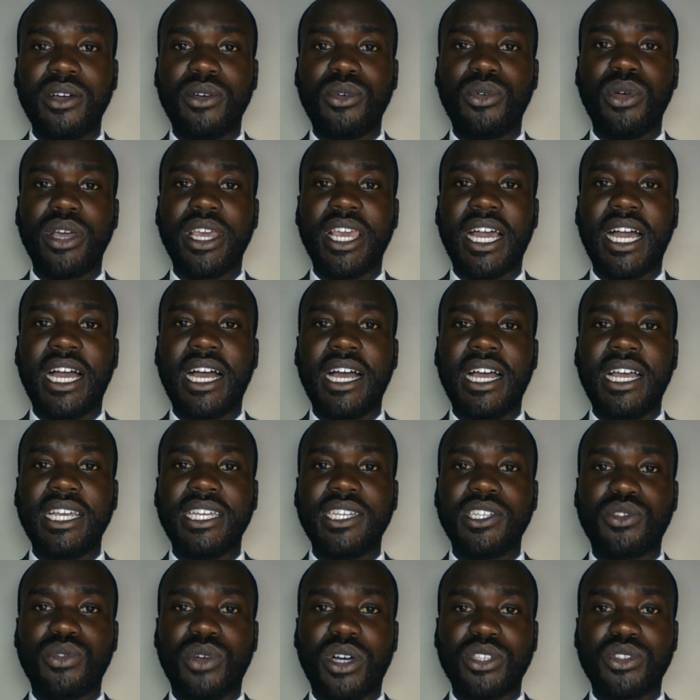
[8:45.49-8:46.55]
where
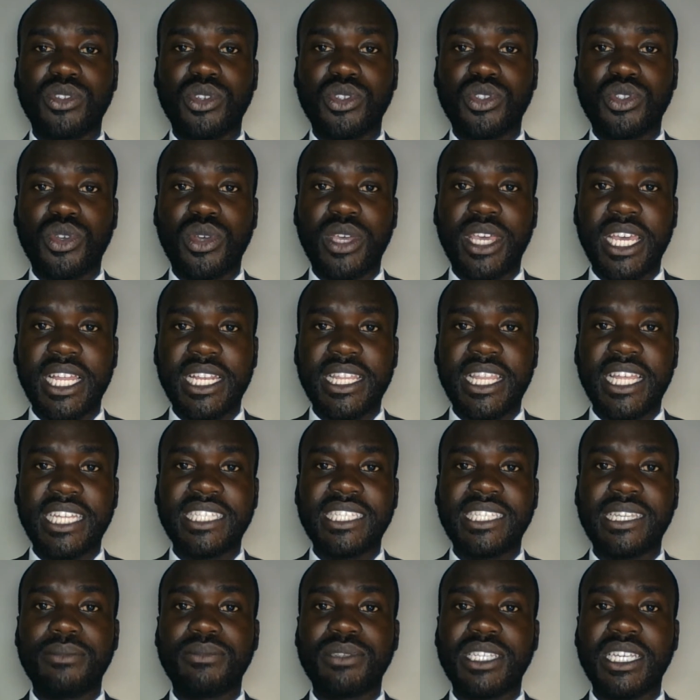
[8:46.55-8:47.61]
it was also held that
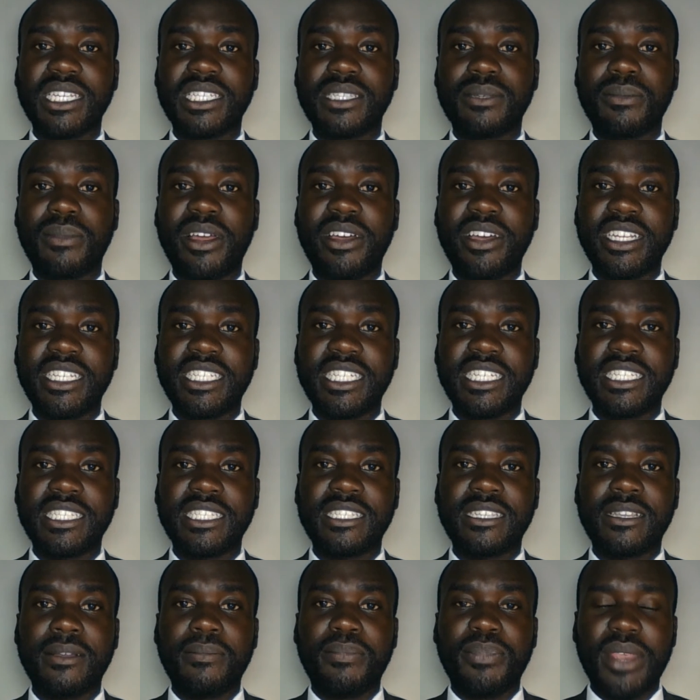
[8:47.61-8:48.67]
same-sex marriages
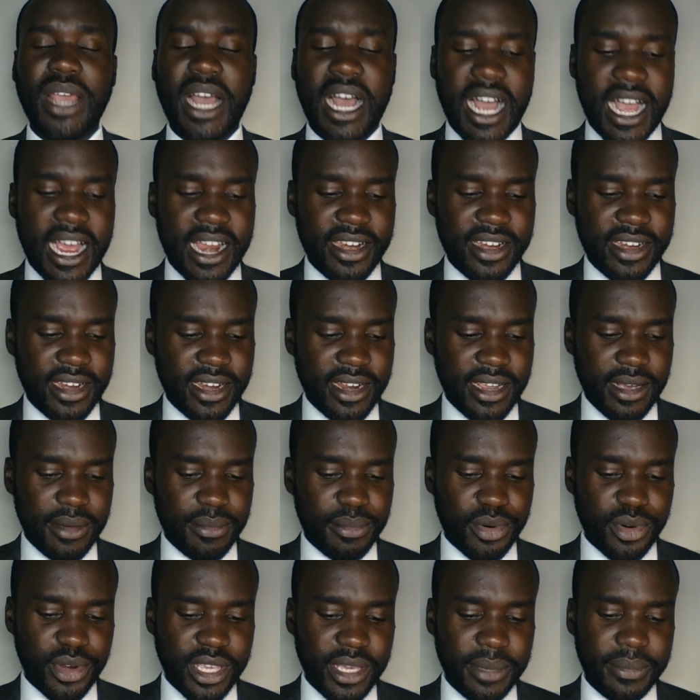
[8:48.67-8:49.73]
are
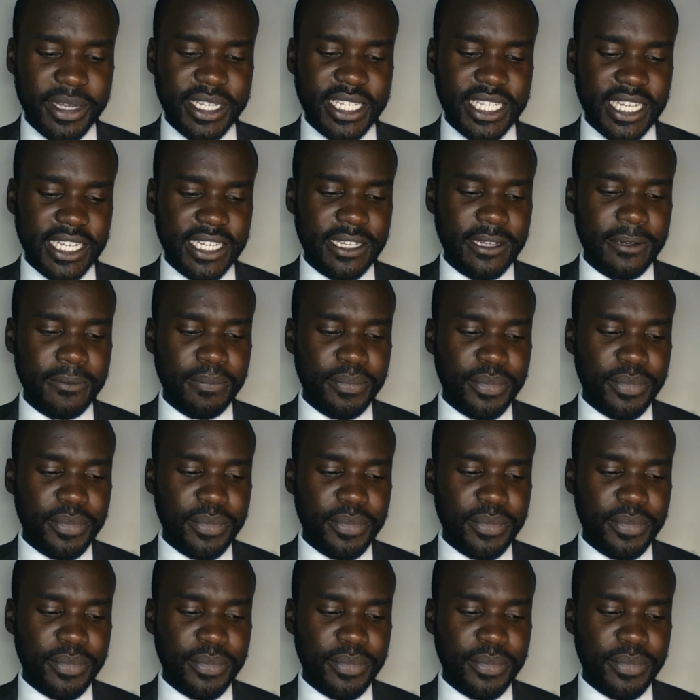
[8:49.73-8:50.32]
prohibited.